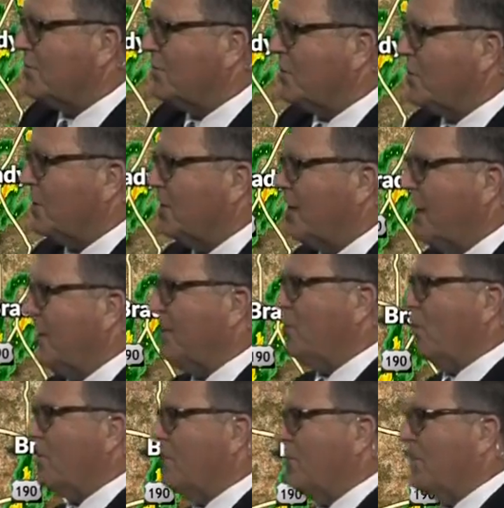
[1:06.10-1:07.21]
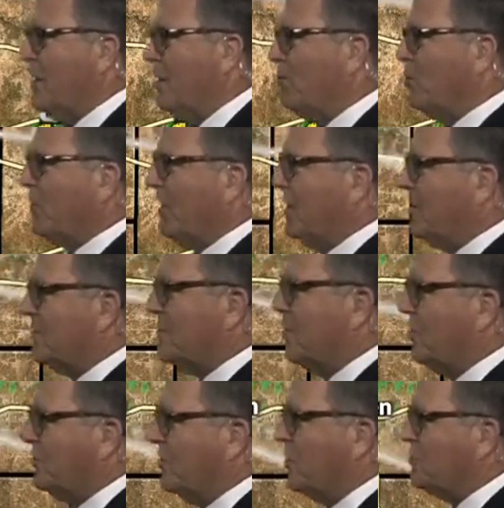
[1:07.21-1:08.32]
Menard County, northern Kimball, getting
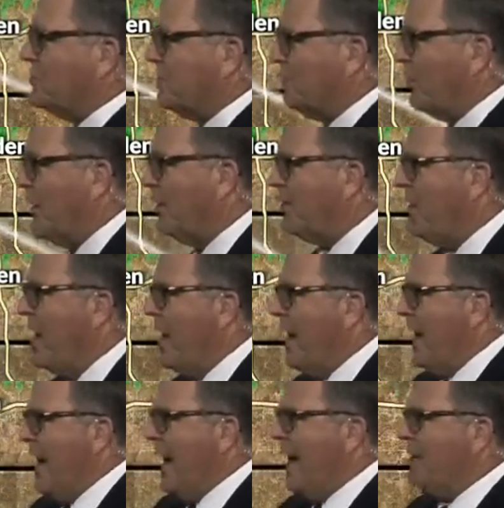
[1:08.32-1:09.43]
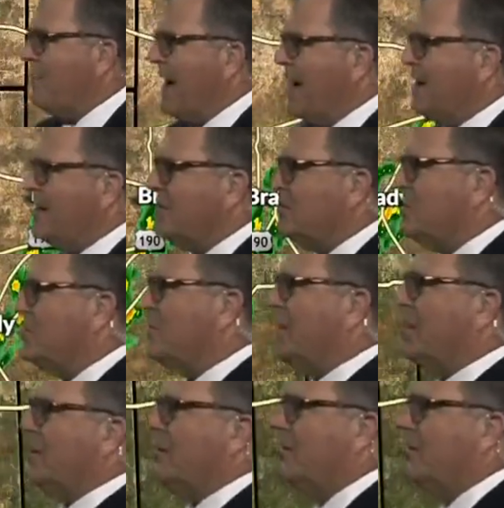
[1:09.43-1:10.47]
good dose of rain, and back into